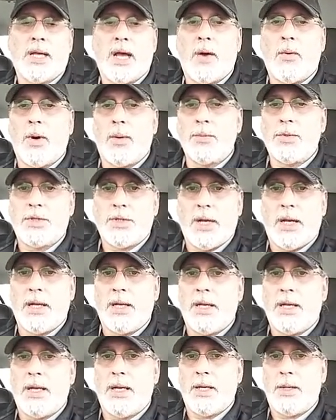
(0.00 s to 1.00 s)
how upset
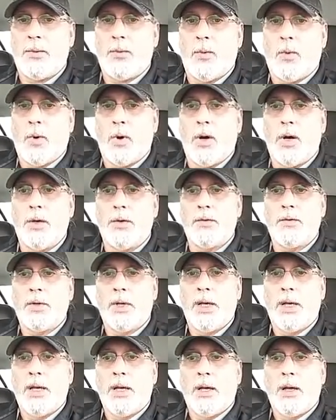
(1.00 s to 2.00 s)
he was
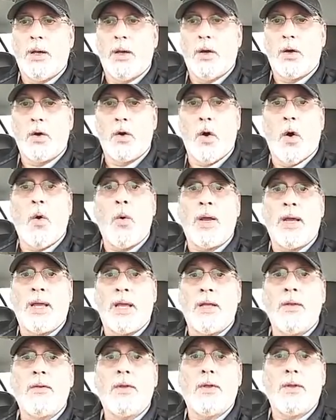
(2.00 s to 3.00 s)
going
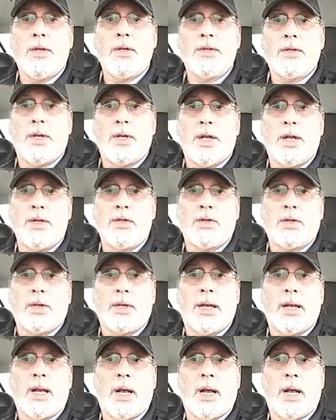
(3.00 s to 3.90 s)
into this initially.